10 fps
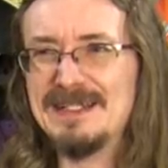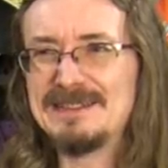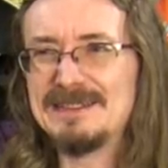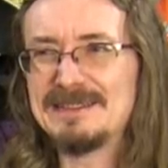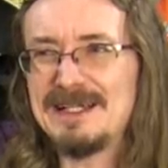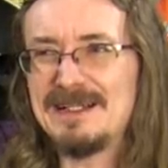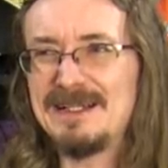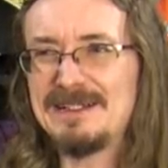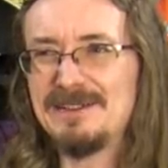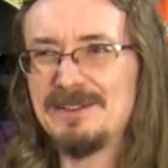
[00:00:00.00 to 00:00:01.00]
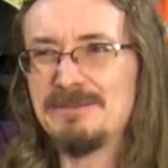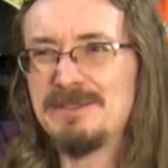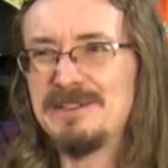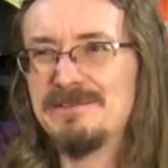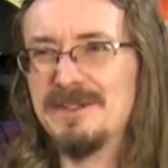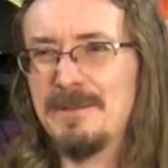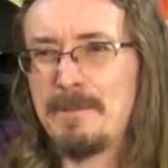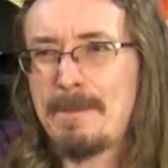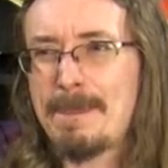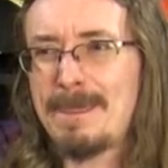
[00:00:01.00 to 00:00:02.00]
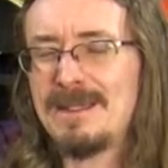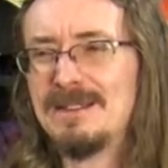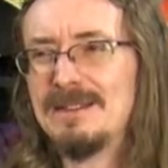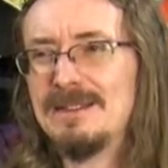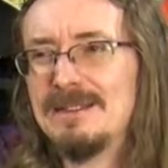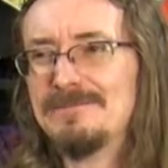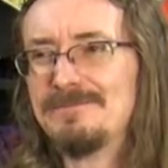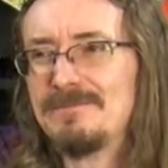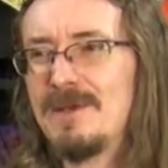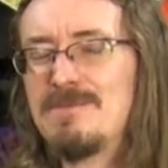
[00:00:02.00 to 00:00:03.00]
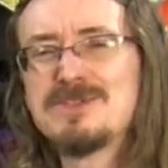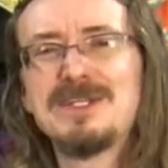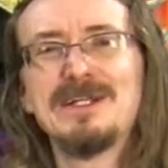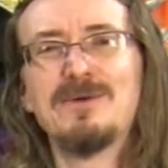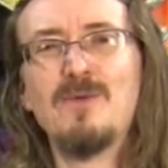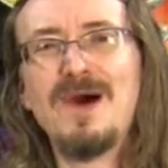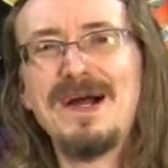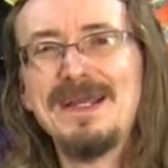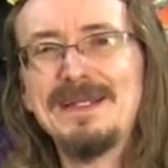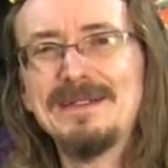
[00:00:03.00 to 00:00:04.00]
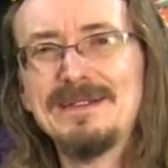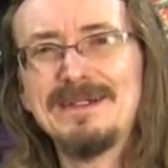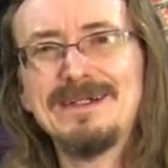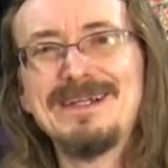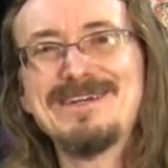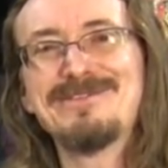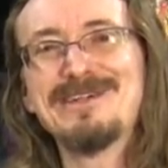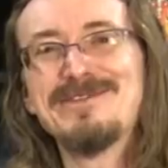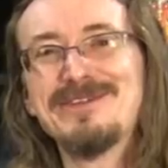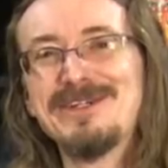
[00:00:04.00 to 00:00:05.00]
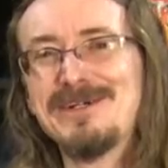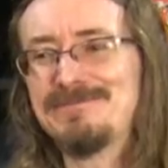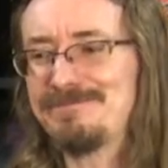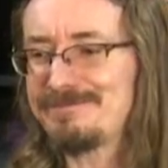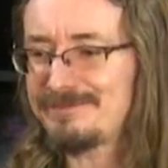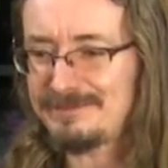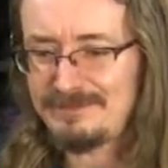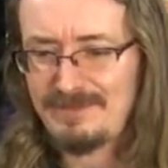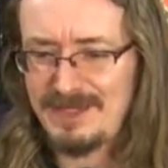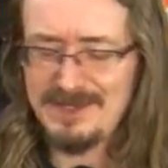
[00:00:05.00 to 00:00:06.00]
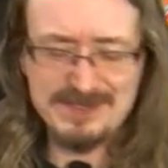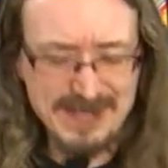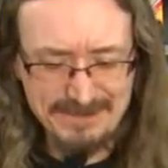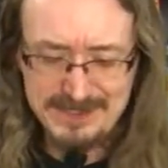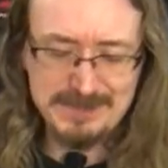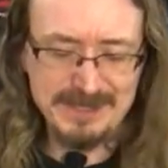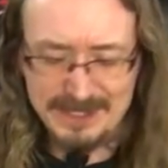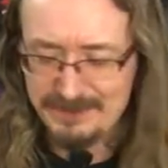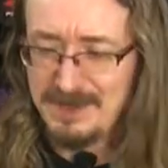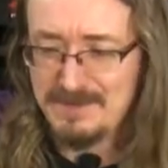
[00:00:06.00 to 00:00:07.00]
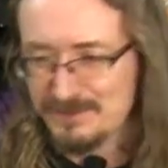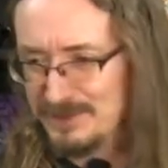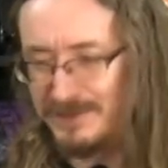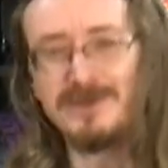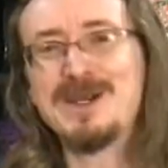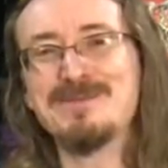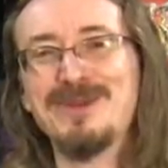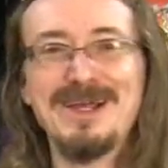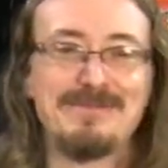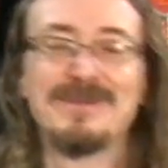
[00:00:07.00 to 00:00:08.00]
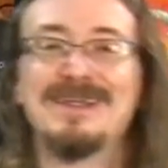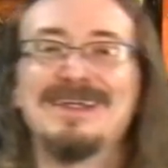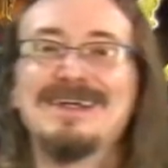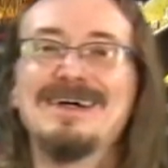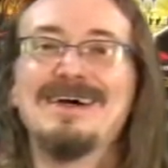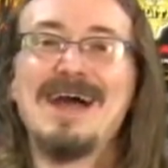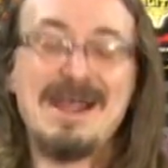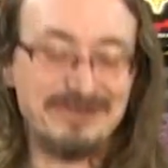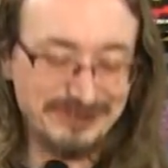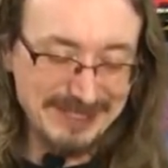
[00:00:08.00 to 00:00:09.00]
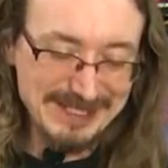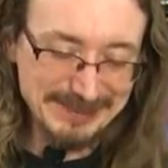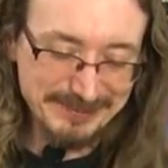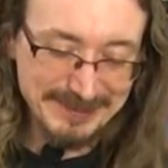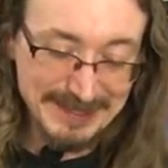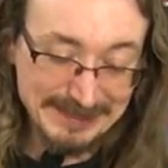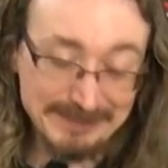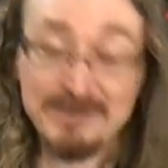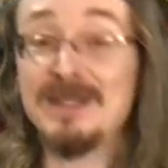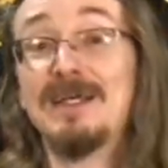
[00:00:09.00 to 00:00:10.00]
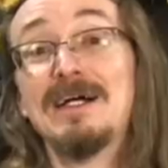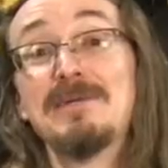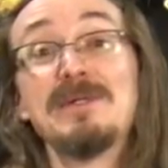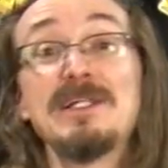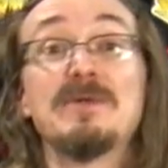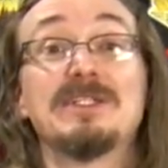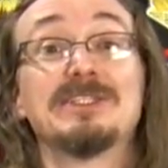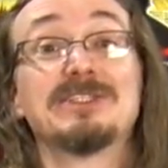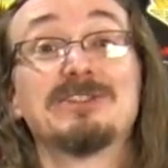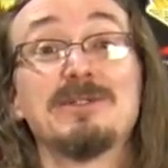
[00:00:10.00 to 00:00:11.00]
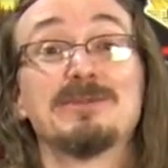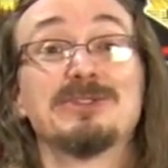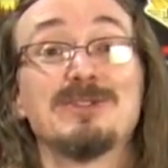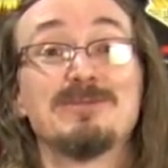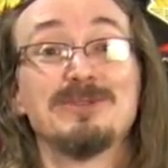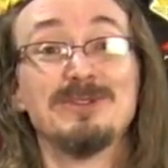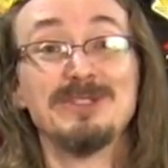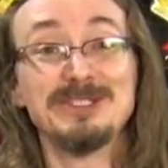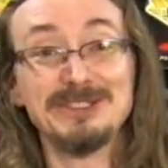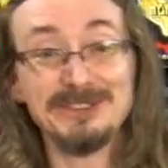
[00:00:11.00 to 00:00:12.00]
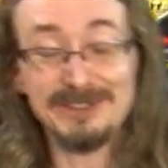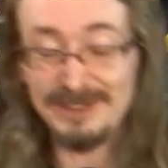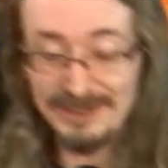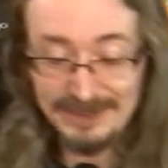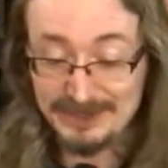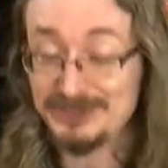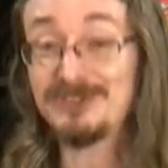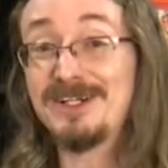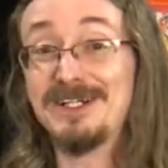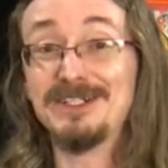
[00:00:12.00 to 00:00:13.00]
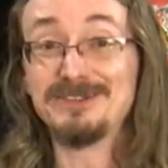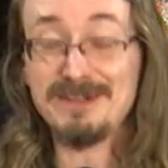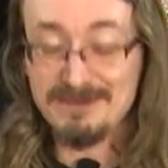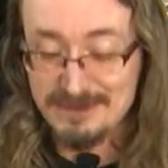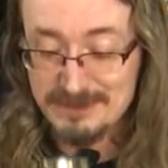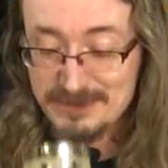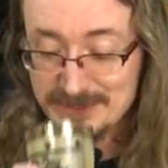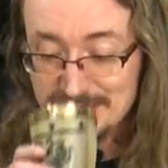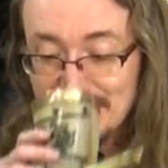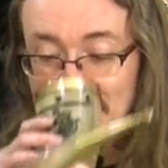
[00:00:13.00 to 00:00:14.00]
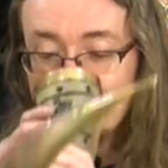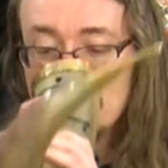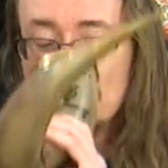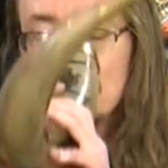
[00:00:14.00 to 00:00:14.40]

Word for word: It's it's kind of like a little bit of a almost like a wine uh, like flavor there. And there's definitely some kind of grapefruit grape like uh, aftertaste with this. Uh, but anyway, it's just super super delicious. I'm gonna just try uh, try it one more time.